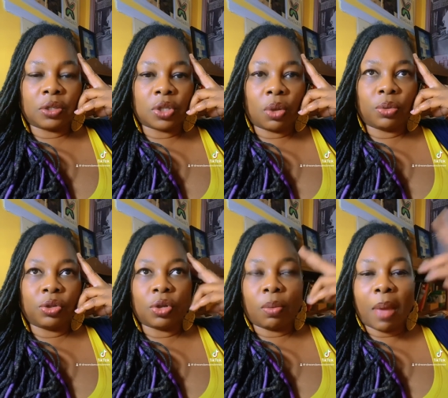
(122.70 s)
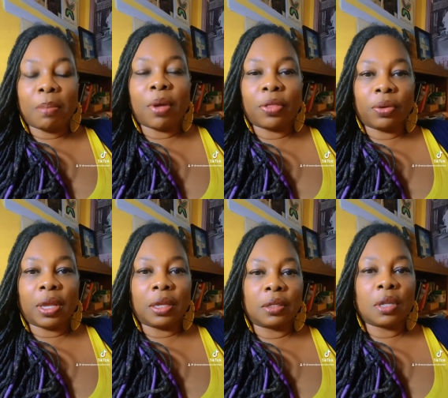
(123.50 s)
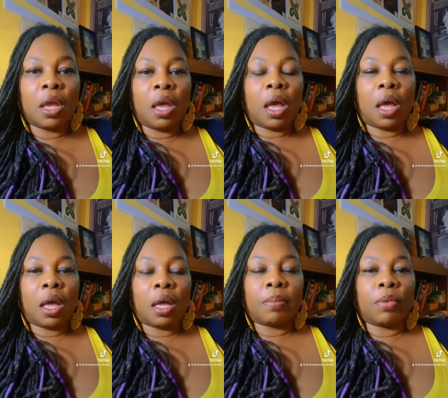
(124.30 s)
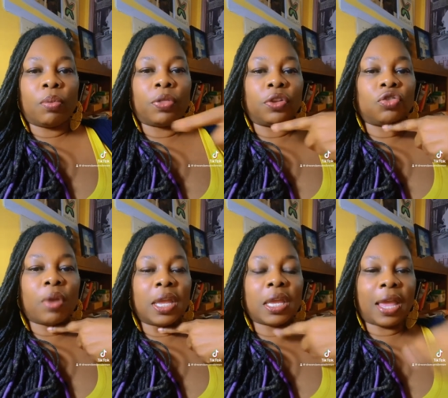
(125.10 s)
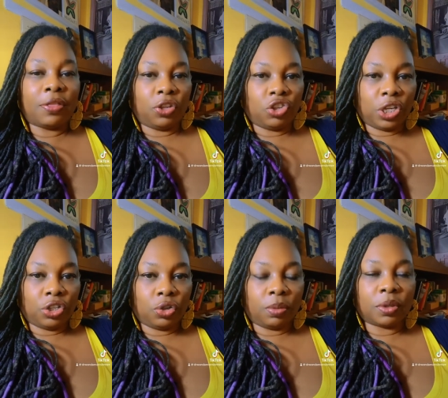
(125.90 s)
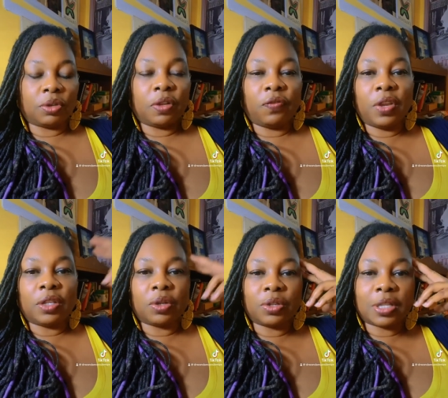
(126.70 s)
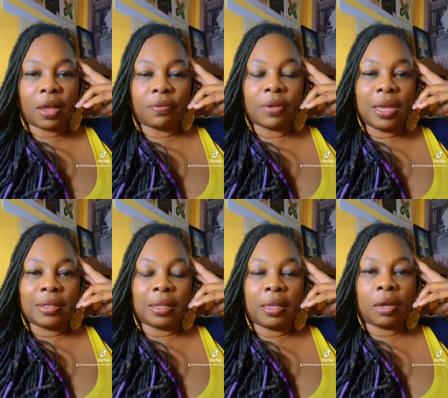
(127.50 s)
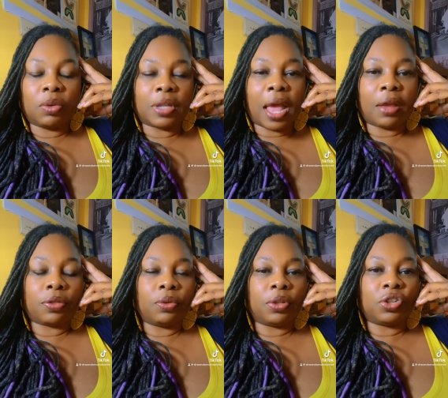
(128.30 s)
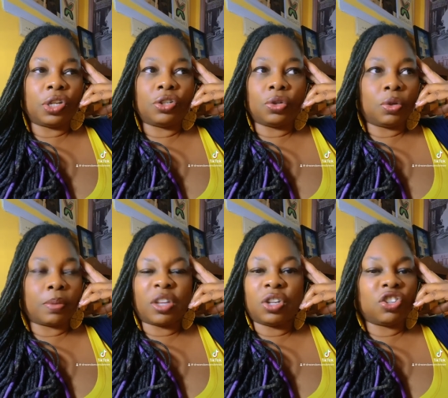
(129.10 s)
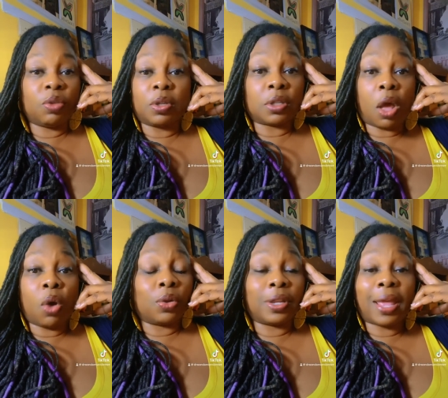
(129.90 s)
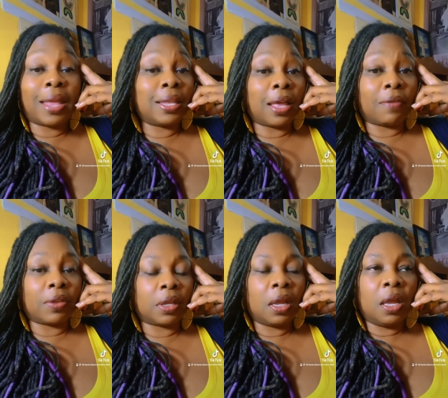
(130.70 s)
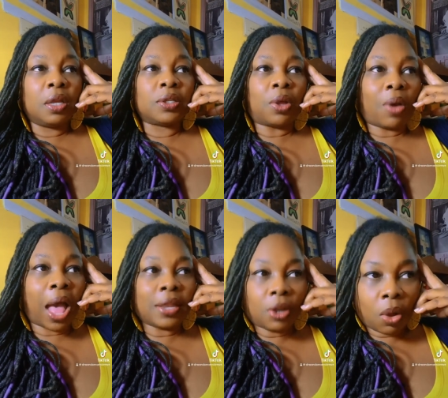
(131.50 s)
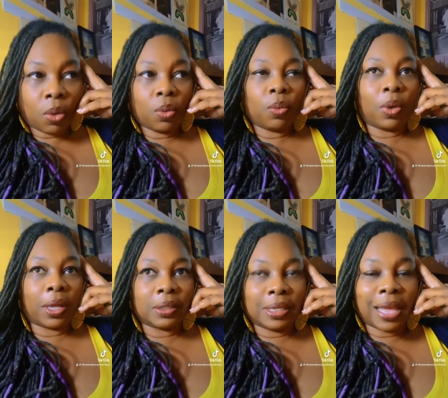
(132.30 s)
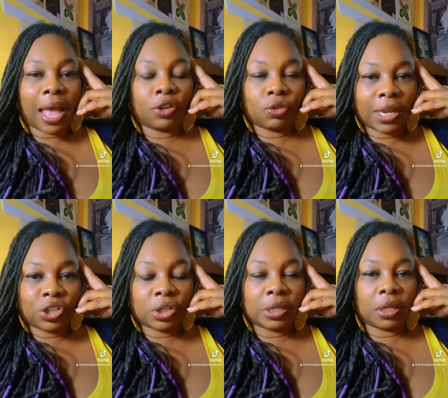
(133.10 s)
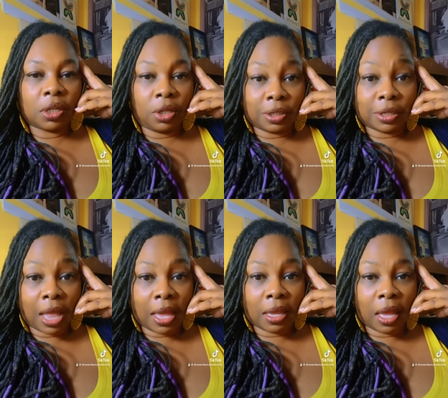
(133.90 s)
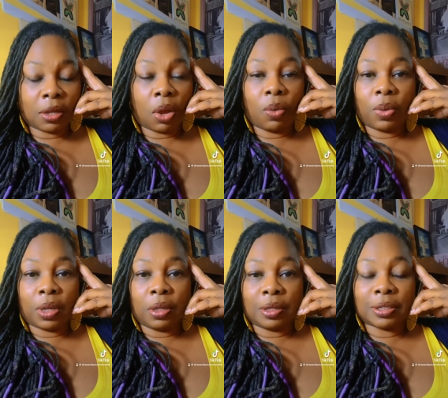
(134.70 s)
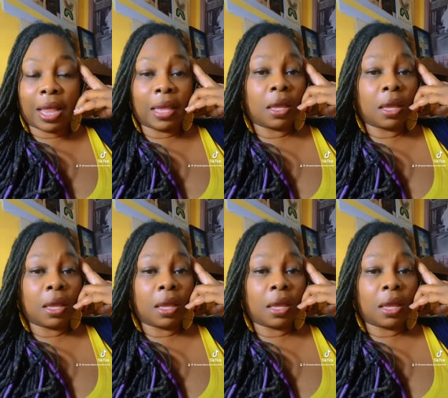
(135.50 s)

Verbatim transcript: so, you know, my mother is um, with the trach and the G tube. So she feeds herself the liquid diet through the G tube, and she wasn't holding any of it. So I know what dehydration looks like. I know what it looks like